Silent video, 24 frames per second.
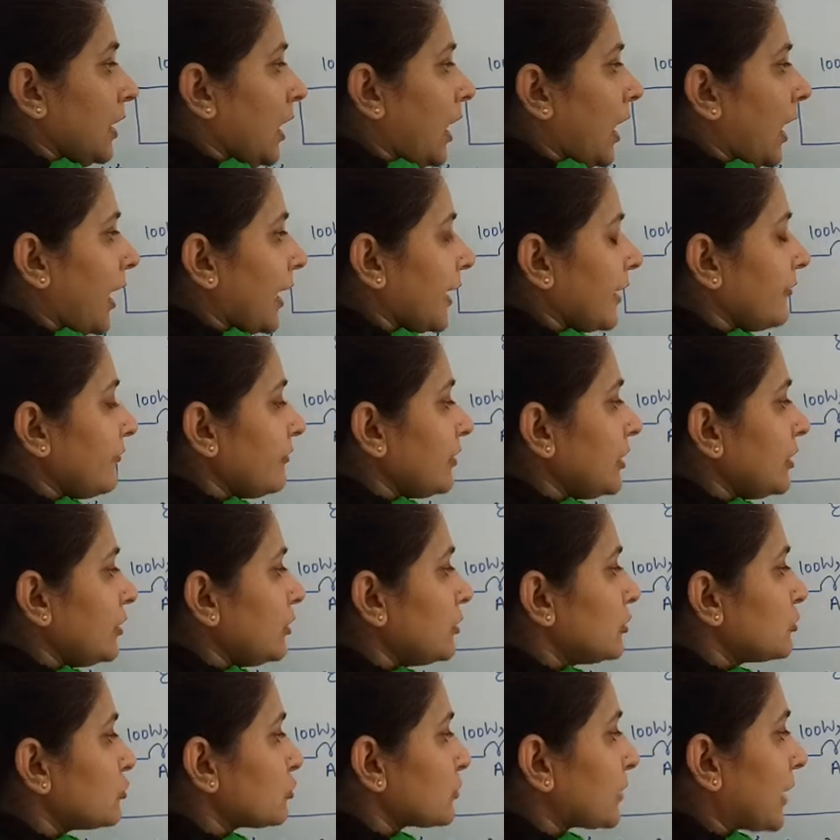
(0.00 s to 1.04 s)
I we
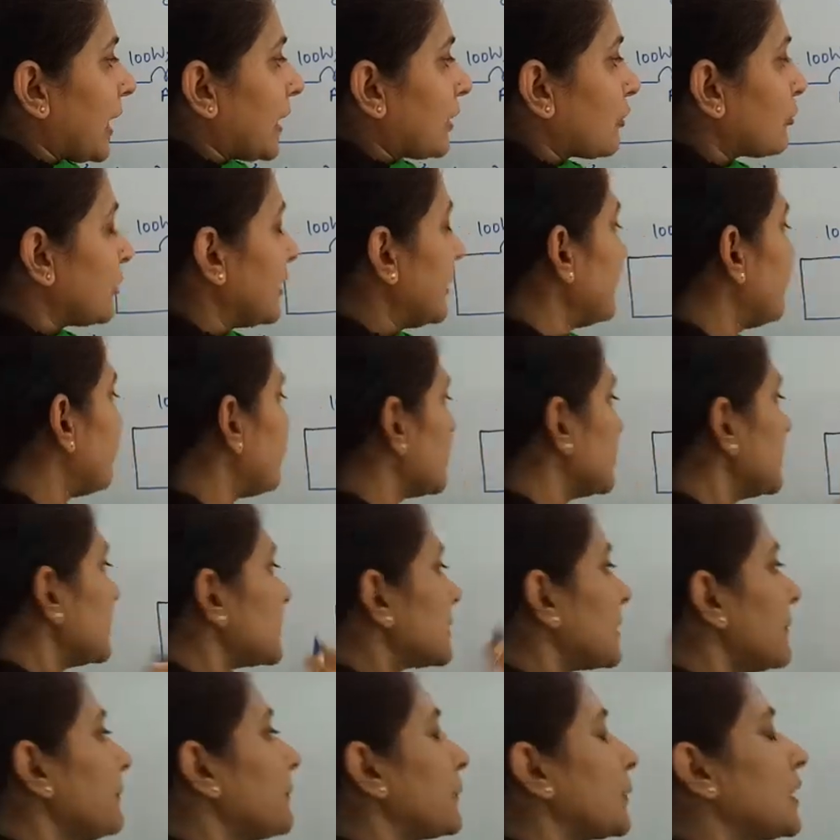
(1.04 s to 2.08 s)
need to calculate for the
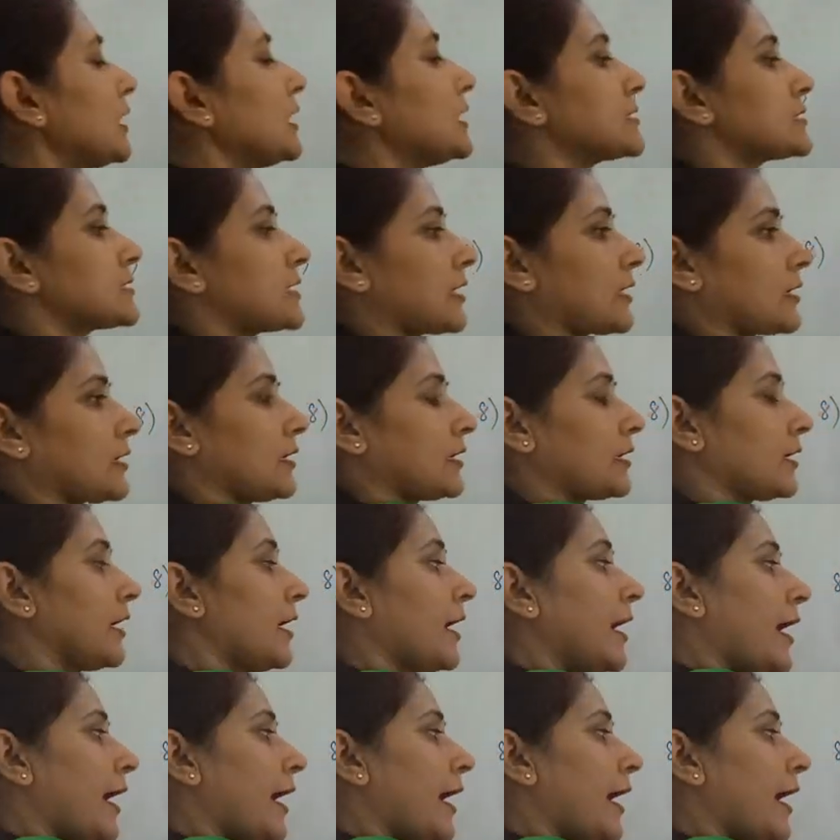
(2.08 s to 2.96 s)
complete circuit,